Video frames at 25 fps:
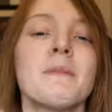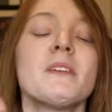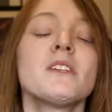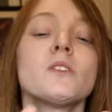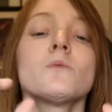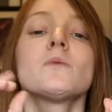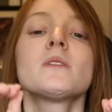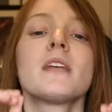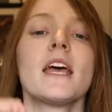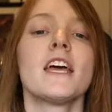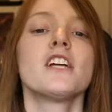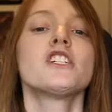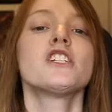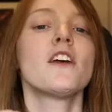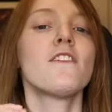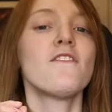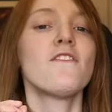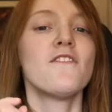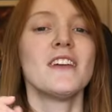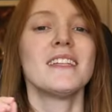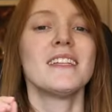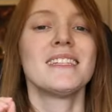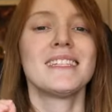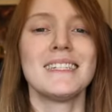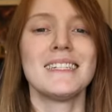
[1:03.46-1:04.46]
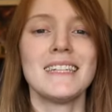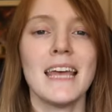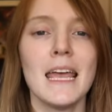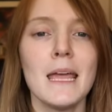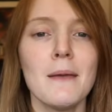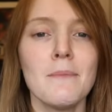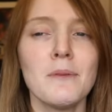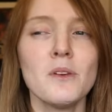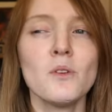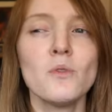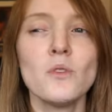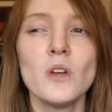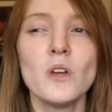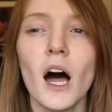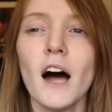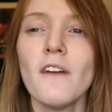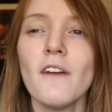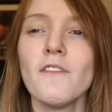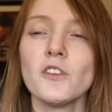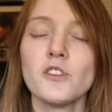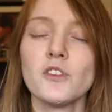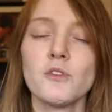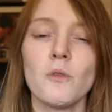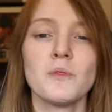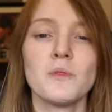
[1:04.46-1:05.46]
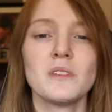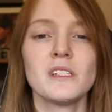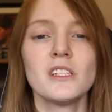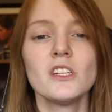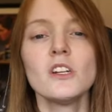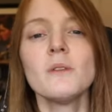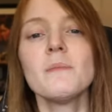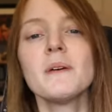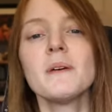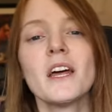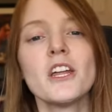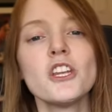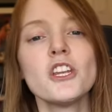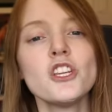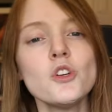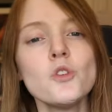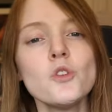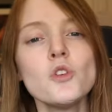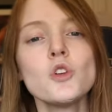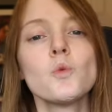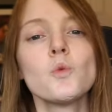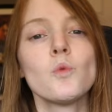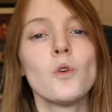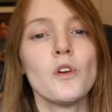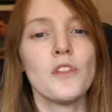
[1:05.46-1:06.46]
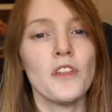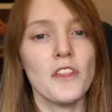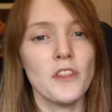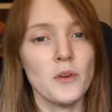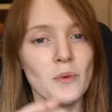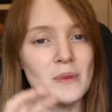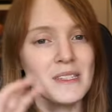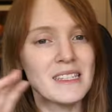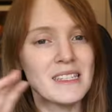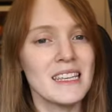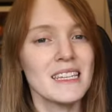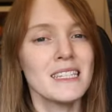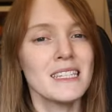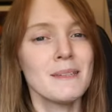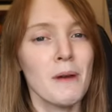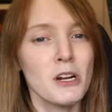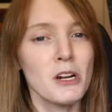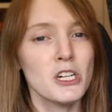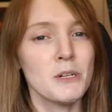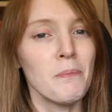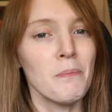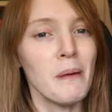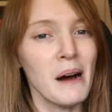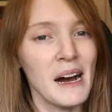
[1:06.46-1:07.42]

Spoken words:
But this was A.J. Finn's debut novel, so it was a little bit unusual that there was this much